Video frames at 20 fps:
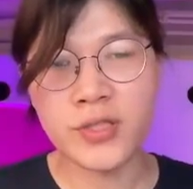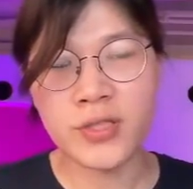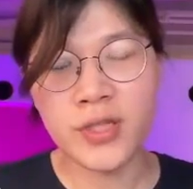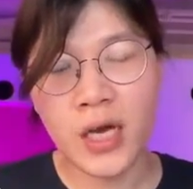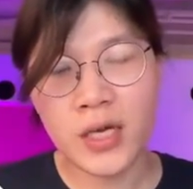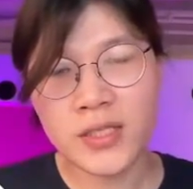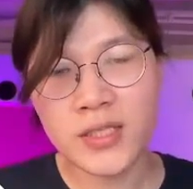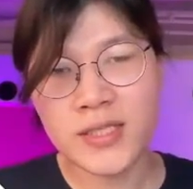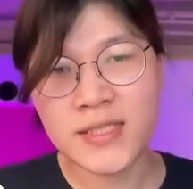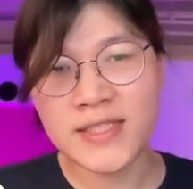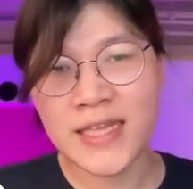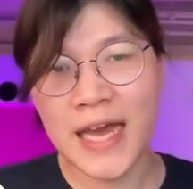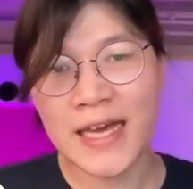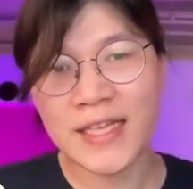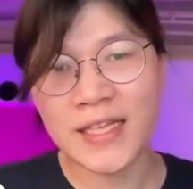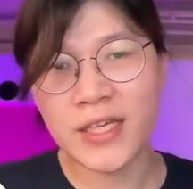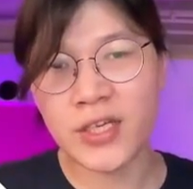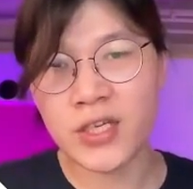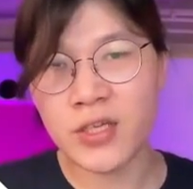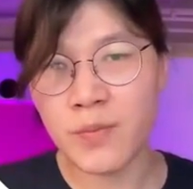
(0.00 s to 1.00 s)
not a
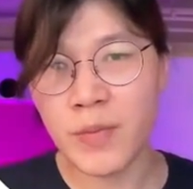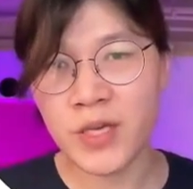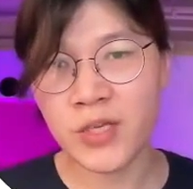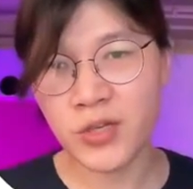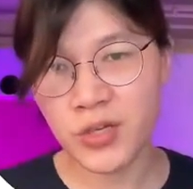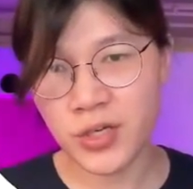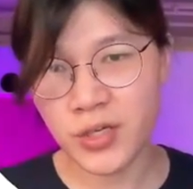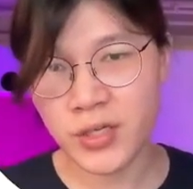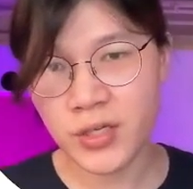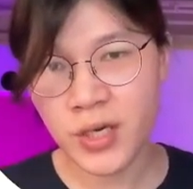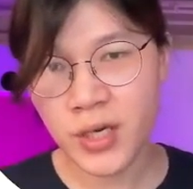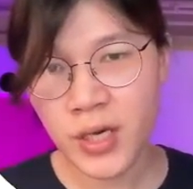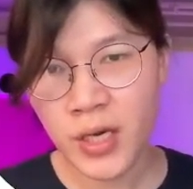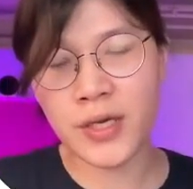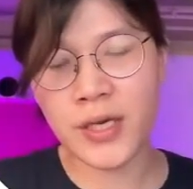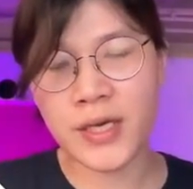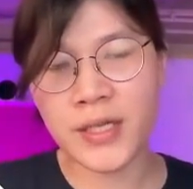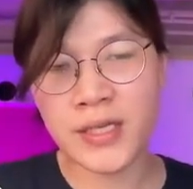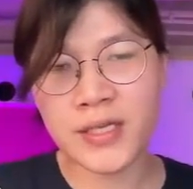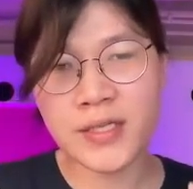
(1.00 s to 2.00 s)
static image.
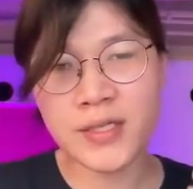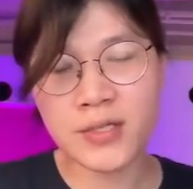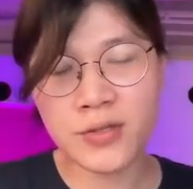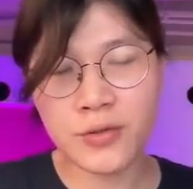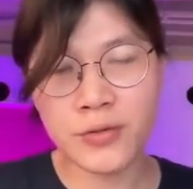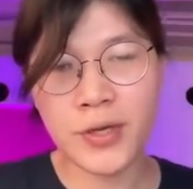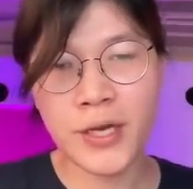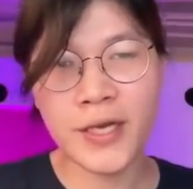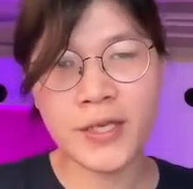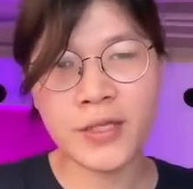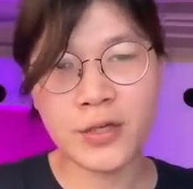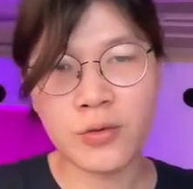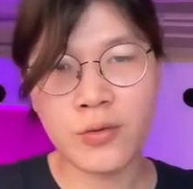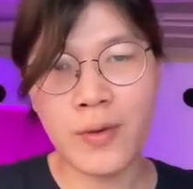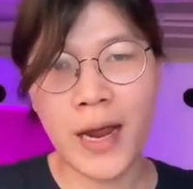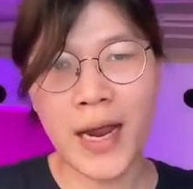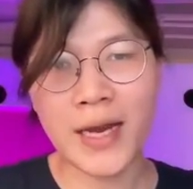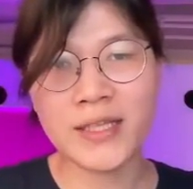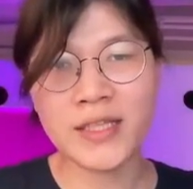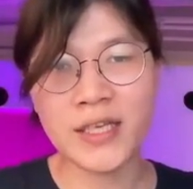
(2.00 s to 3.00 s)
It is still an
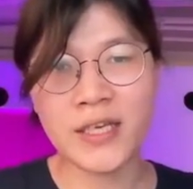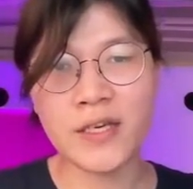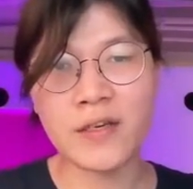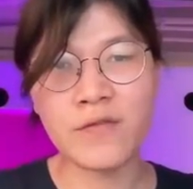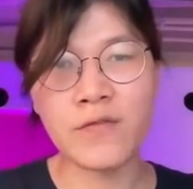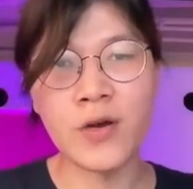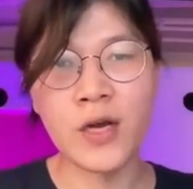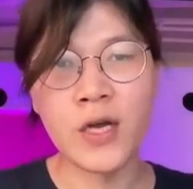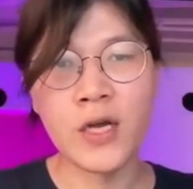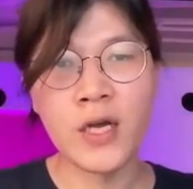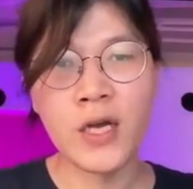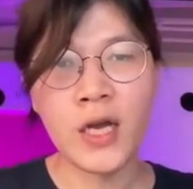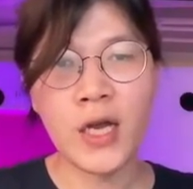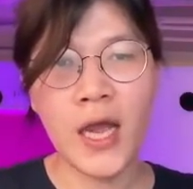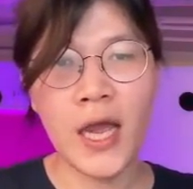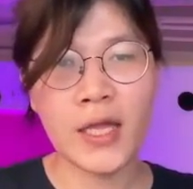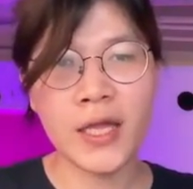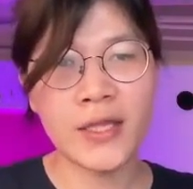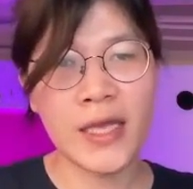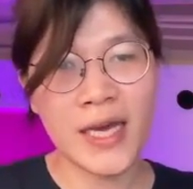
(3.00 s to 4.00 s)
interactive
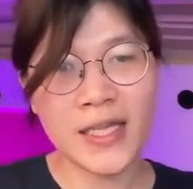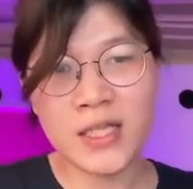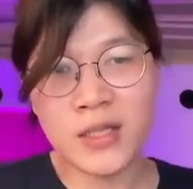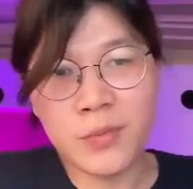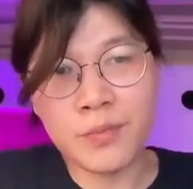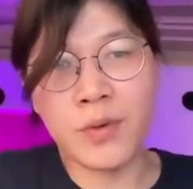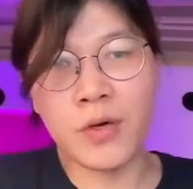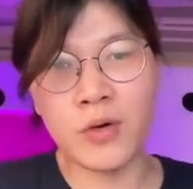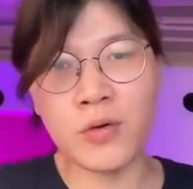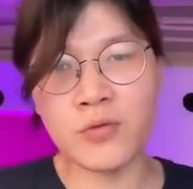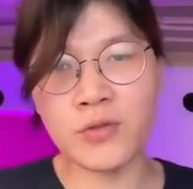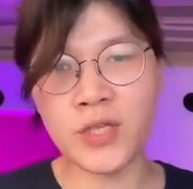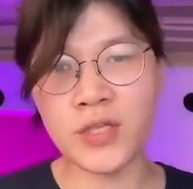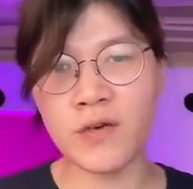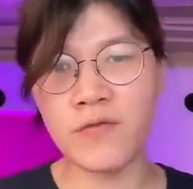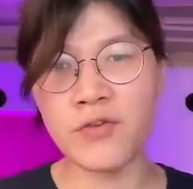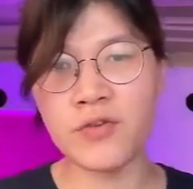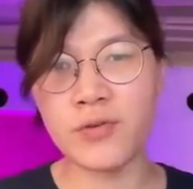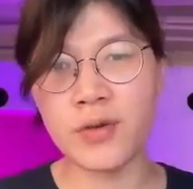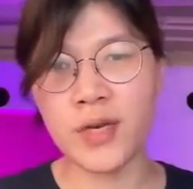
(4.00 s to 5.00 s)
and editable data
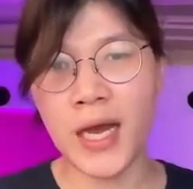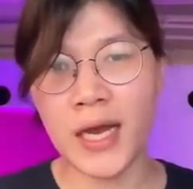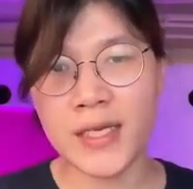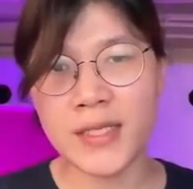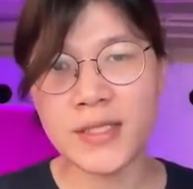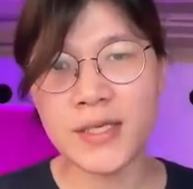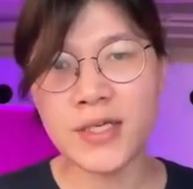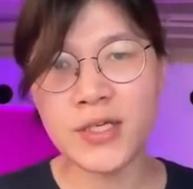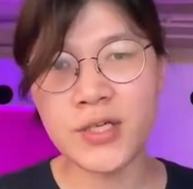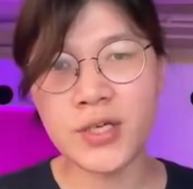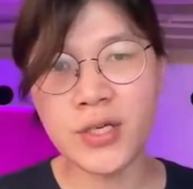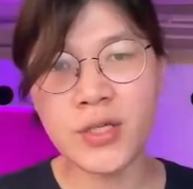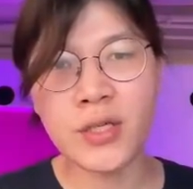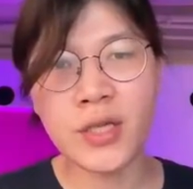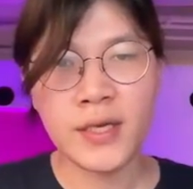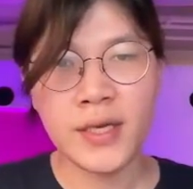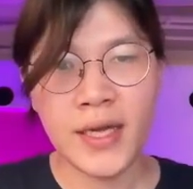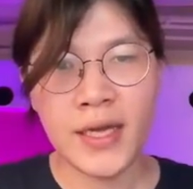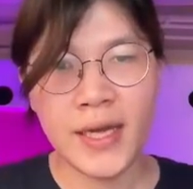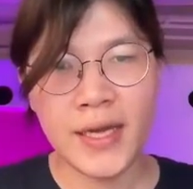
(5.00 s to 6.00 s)
visualization
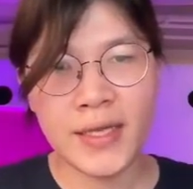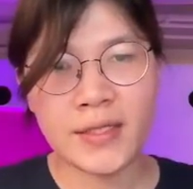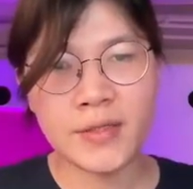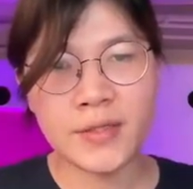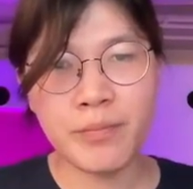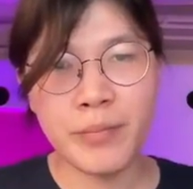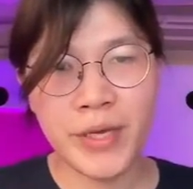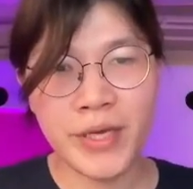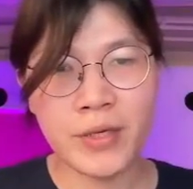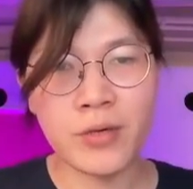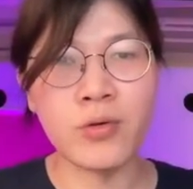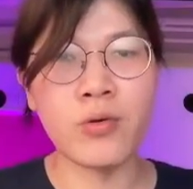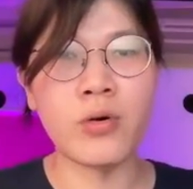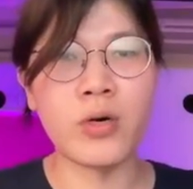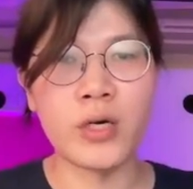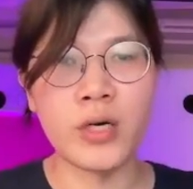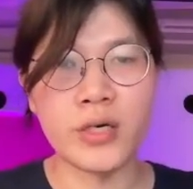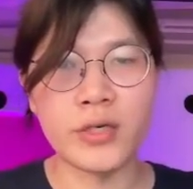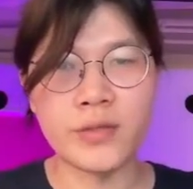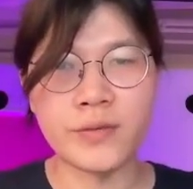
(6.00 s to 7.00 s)
in
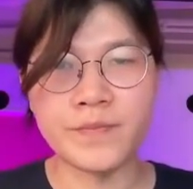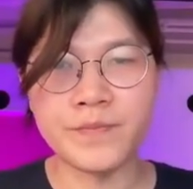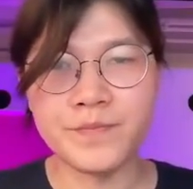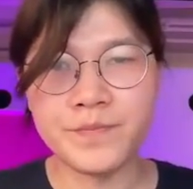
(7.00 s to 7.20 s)
PyGWalker.